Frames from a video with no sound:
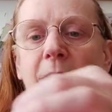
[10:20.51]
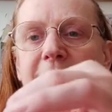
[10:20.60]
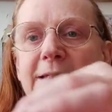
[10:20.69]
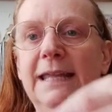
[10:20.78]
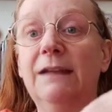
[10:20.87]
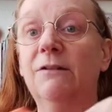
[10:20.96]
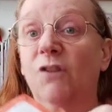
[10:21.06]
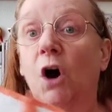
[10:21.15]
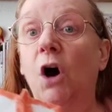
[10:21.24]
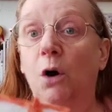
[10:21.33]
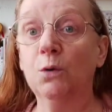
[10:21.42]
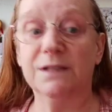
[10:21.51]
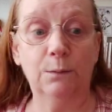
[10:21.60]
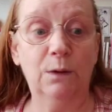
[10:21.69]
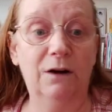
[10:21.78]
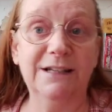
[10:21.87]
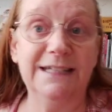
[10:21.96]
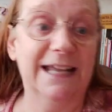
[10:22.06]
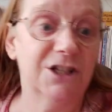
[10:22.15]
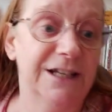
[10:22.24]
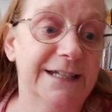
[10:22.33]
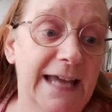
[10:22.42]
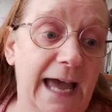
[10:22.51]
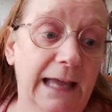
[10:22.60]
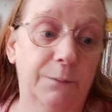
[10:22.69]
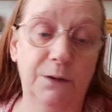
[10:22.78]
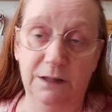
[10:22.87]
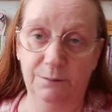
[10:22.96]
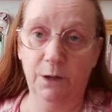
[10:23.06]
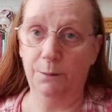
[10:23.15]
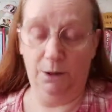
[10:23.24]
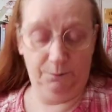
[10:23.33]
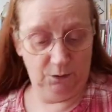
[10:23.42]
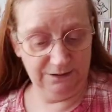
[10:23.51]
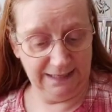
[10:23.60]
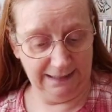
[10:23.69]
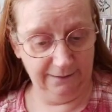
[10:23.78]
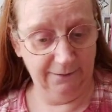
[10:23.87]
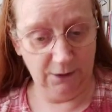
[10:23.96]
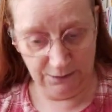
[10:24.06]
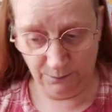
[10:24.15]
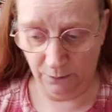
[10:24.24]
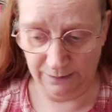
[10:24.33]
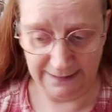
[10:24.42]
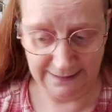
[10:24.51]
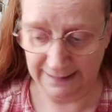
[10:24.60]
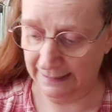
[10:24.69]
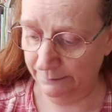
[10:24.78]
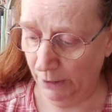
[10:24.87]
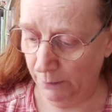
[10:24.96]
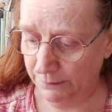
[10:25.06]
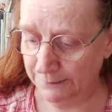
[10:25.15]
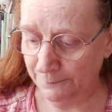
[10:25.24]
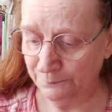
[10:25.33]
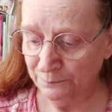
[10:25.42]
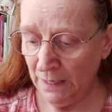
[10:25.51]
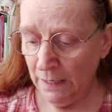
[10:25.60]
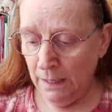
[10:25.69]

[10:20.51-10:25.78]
under here have got holes in where I did actually tack, but at the moment I'm not tacking those, but I'll get into that in a moment.